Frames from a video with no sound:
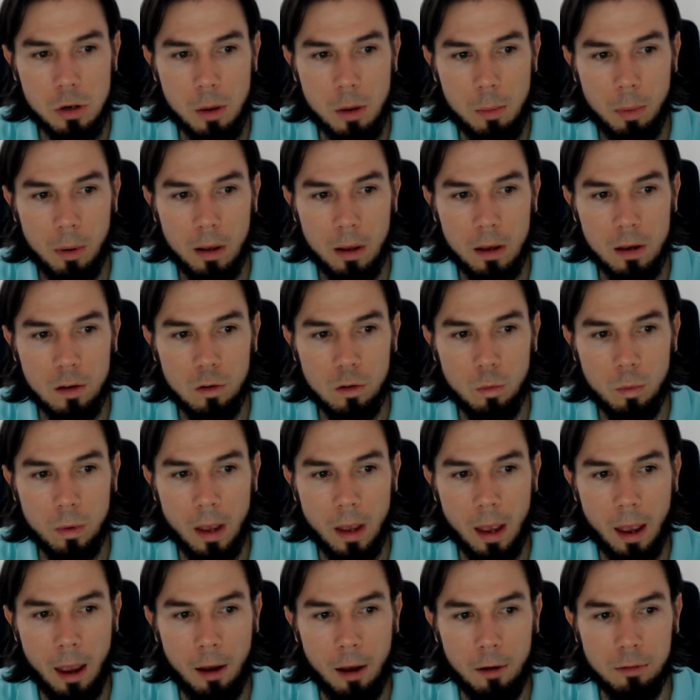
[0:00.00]
the place
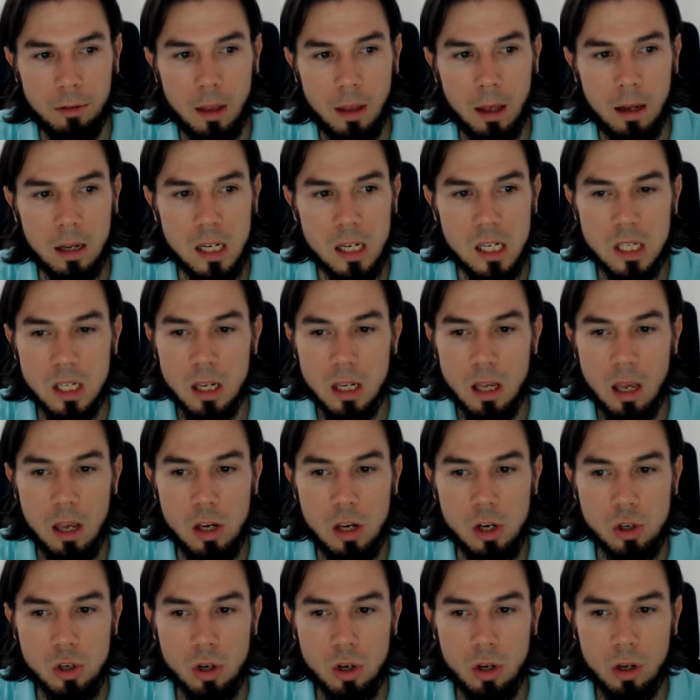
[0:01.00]
we have that
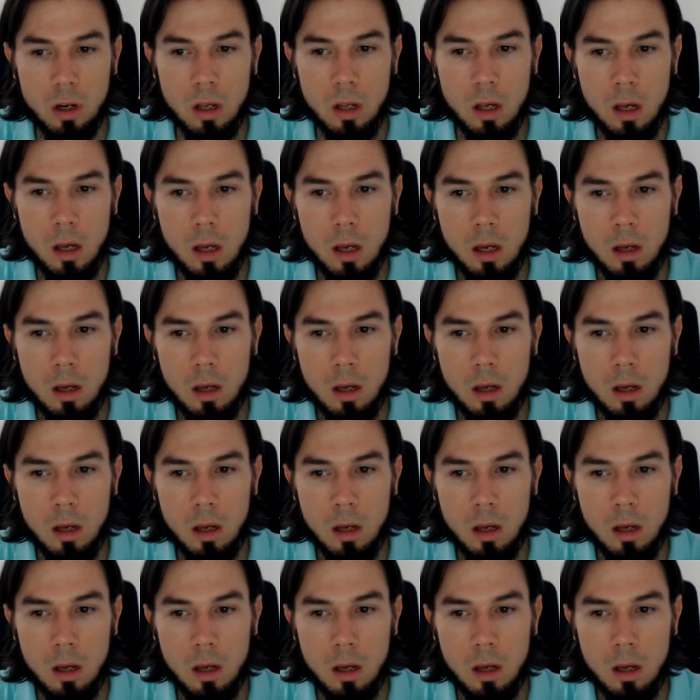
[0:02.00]
indication